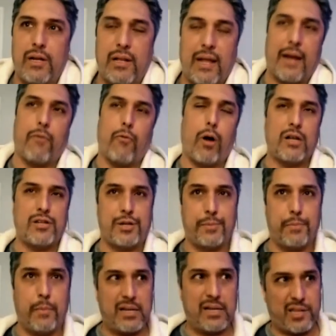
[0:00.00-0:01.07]
like watching
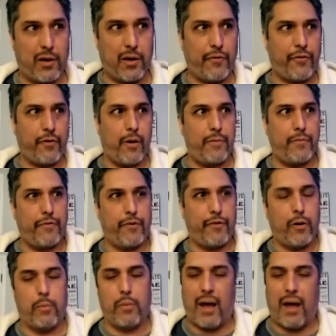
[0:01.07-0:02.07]
myself on film.